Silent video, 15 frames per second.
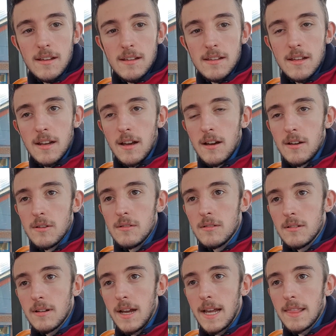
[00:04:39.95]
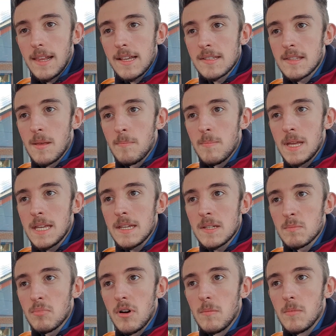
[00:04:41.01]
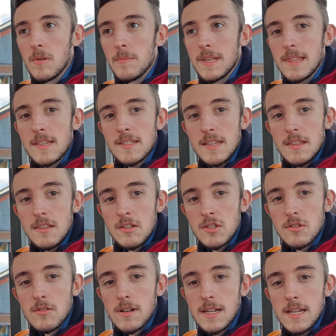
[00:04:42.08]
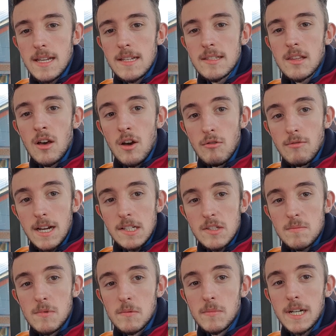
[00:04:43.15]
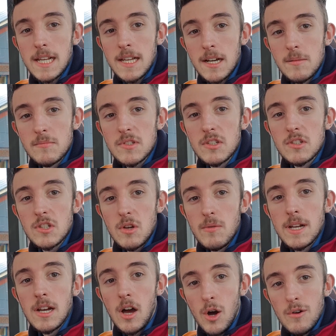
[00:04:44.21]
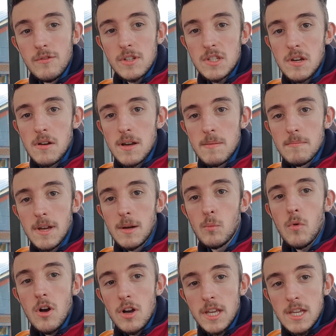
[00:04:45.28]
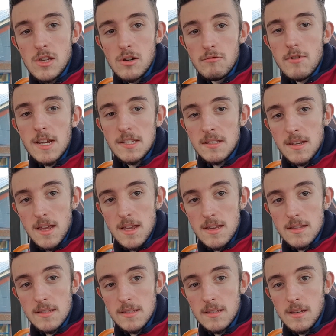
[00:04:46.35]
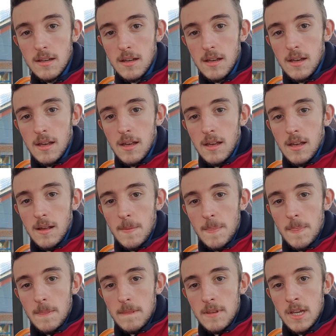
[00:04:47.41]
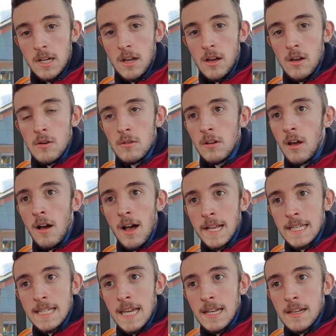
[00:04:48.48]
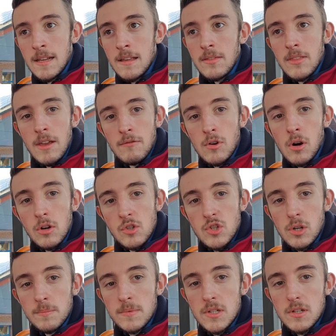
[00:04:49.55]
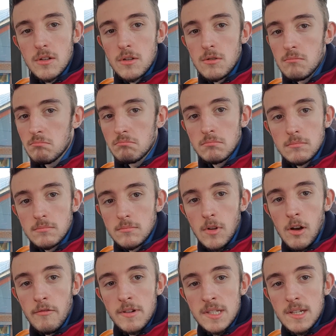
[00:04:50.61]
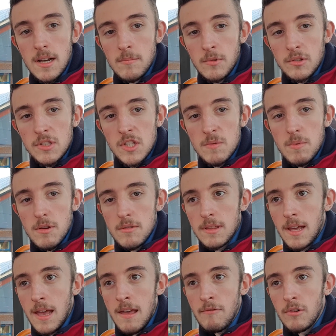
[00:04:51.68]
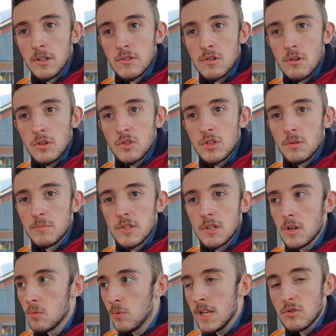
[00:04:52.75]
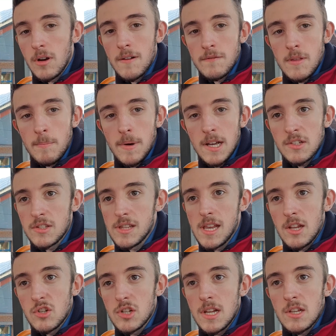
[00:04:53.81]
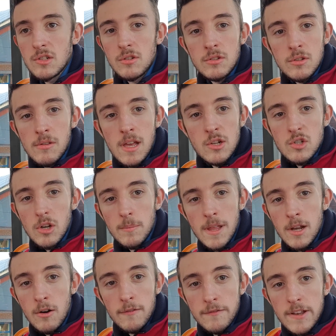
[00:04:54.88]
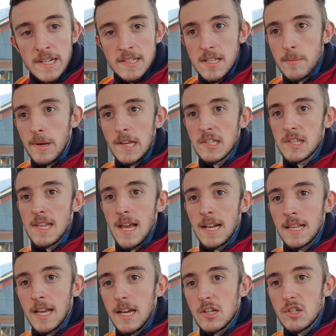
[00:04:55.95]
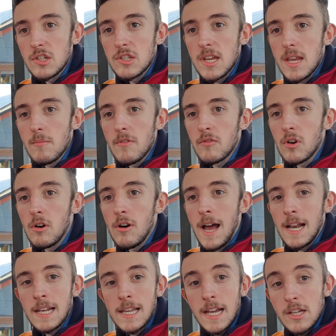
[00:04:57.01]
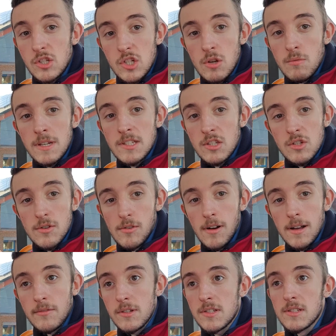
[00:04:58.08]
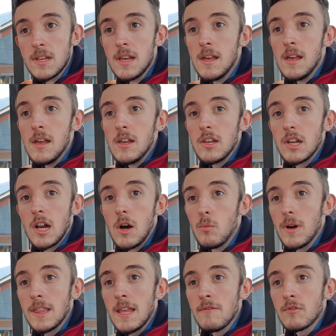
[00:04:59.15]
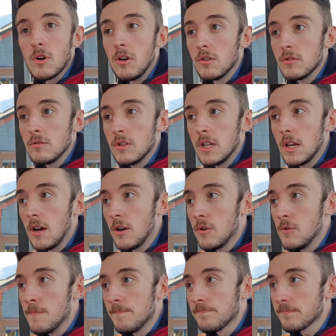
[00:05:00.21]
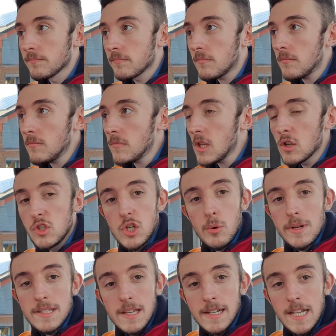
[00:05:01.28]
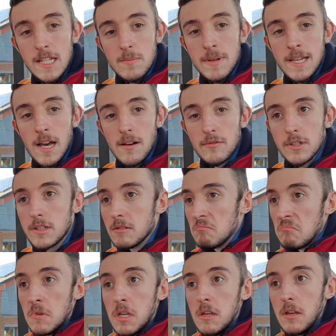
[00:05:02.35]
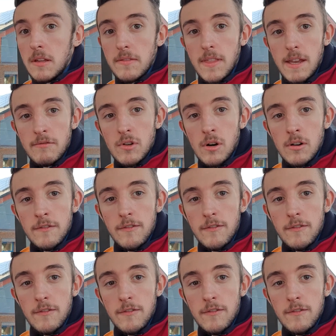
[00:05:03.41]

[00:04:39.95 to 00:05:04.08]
you know, and that's the biggest problem in this industry, is the harassment when it comes to doing overtime and working your rest days. You know, like, I get it, they've got a job to do. Obviously, I'm not disputing that. Everyone's got a job to do. We drive the bus, the engineers have got to do their job, they've got to fix the bus, the allocation team have got to allocate duties to drivers. You know, when they've got, you know, duties that need to be covered, they've got to